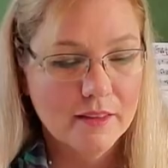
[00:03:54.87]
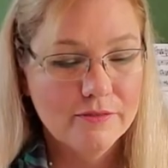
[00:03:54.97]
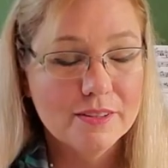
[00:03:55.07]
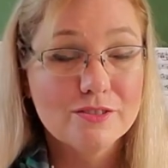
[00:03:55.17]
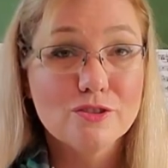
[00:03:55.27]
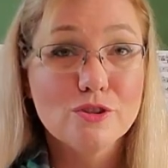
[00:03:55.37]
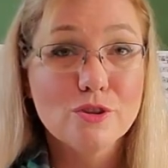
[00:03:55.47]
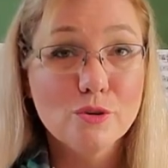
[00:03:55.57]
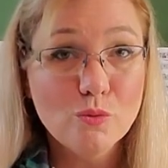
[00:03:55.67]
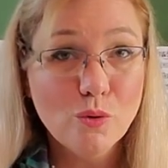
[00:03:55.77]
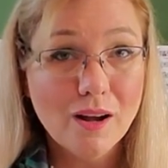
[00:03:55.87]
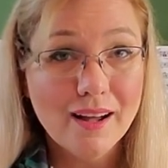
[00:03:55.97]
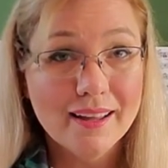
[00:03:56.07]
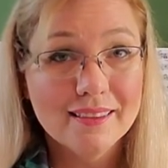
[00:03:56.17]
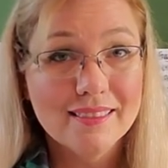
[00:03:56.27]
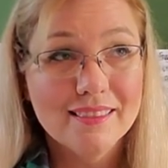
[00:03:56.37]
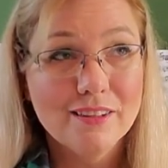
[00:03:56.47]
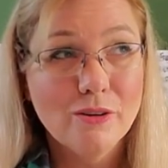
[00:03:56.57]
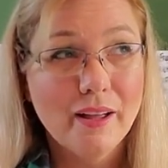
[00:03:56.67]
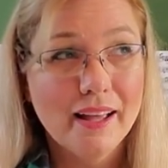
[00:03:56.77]
If it's too wide,
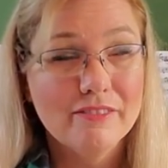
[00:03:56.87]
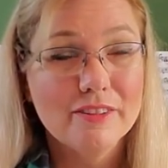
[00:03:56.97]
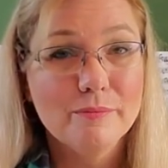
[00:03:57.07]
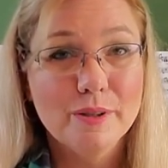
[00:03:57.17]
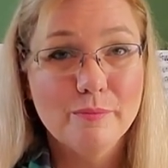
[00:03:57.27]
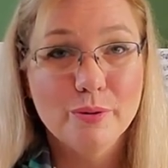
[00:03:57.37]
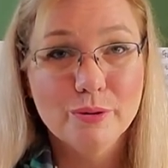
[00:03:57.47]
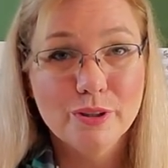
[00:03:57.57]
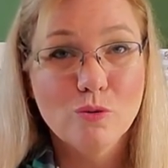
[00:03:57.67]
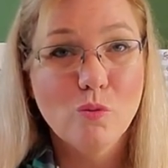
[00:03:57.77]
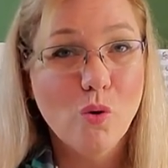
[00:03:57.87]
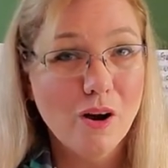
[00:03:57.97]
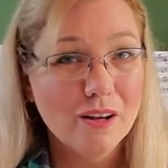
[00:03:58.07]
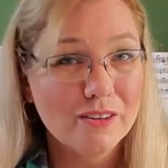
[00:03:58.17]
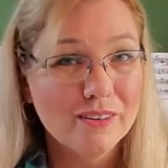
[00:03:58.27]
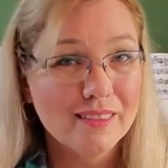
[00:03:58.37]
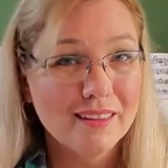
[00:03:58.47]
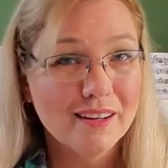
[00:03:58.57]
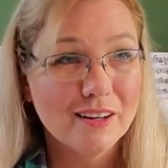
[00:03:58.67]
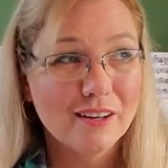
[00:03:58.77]
you'll have to be putting water in
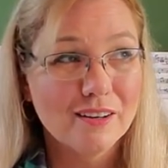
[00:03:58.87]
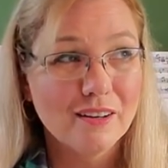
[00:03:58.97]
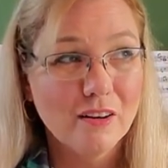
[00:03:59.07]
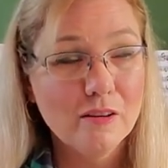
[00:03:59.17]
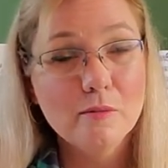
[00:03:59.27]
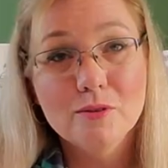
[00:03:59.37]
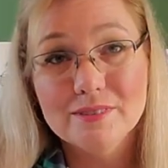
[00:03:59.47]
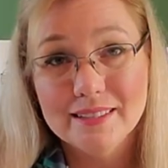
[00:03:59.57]
there almost